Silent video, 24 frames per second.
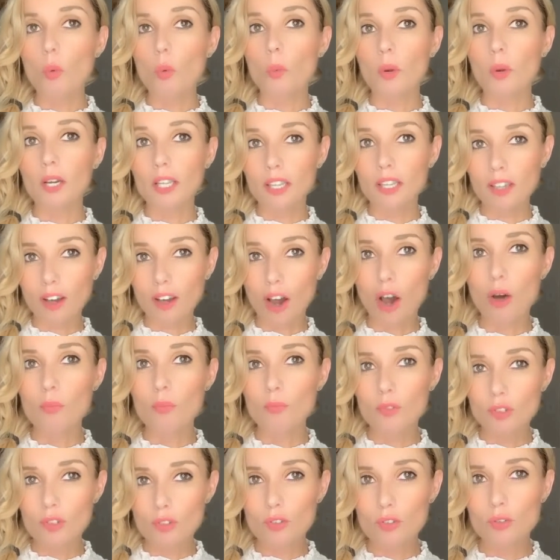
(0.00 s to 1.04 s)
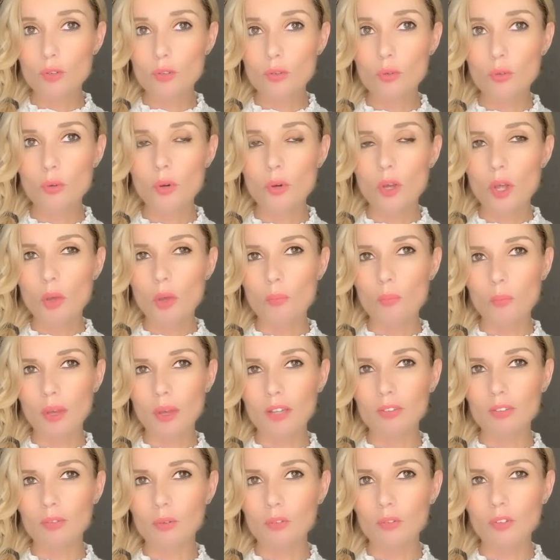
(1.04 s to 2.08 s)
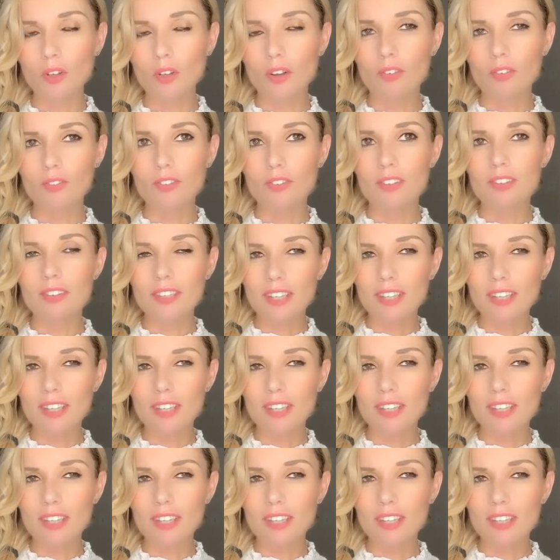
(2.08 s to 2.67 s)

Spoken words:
when it comes to mental toughness.